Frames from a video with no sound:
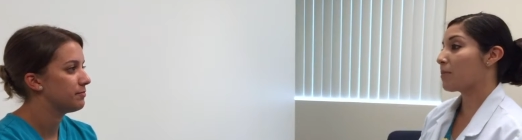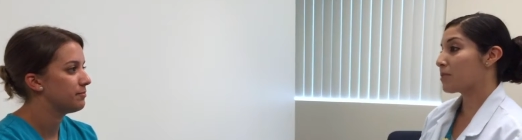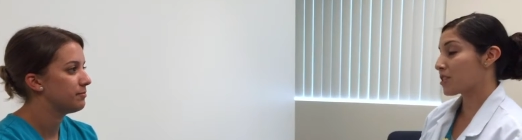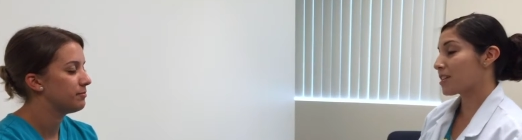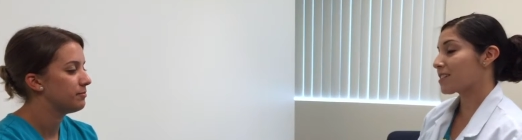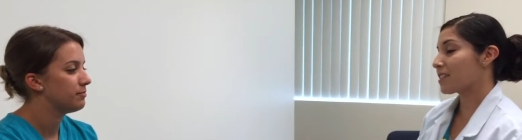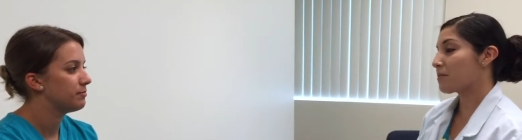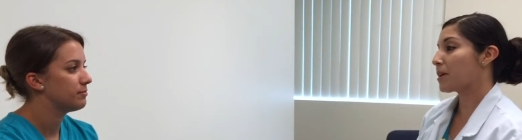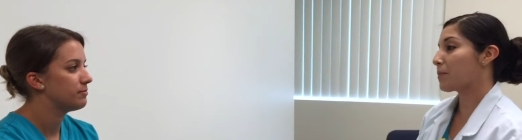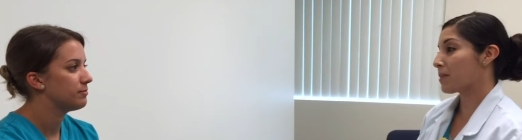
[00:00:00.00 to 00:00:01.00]
Speaker 1: Epogen is going
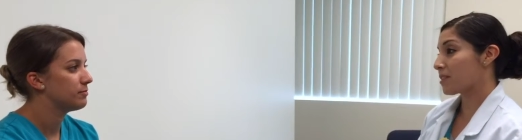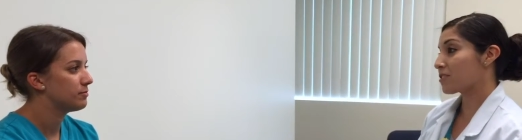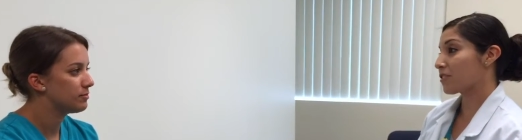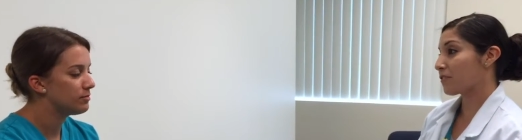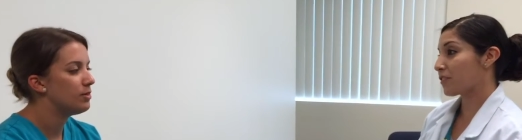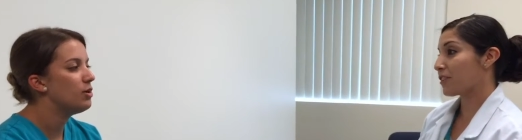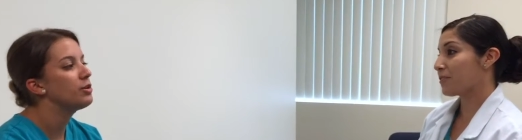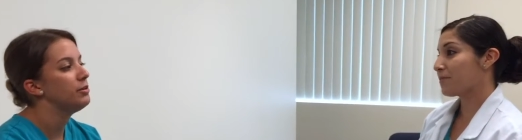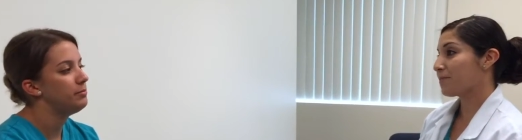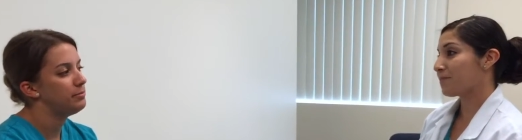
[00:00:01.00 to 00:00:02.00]
to be administered for you. Okay,